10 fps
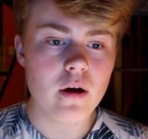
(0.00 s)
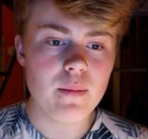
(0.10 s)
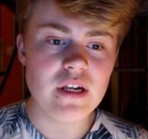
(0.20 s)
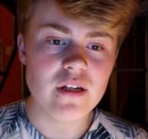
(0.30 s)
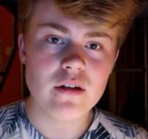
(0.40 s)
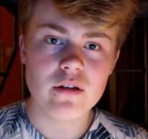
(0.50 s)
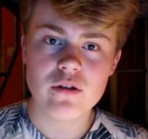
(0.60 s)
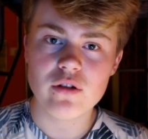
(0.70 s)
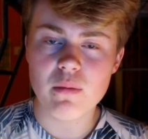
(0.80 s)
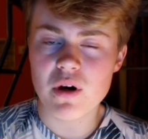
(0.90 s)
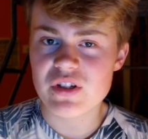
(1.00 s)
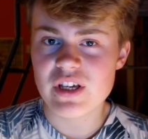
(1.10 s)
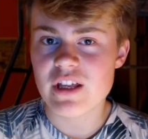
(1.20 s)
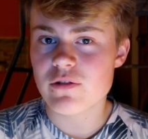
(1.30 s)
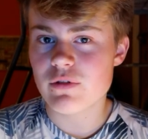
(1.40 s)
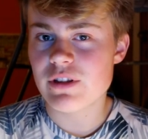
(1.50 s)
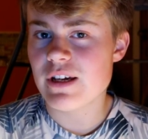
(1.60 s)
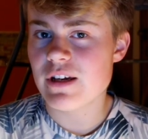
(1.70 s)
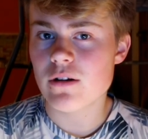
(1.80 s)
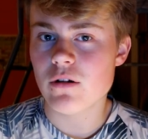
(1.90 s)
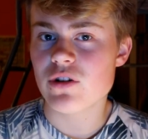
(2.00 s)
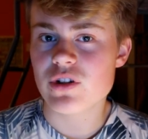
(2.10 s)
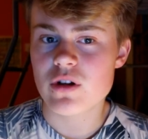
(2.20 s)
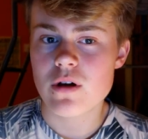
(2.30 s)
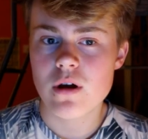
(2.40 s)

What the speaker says: I mean, you might say that's ridiculous.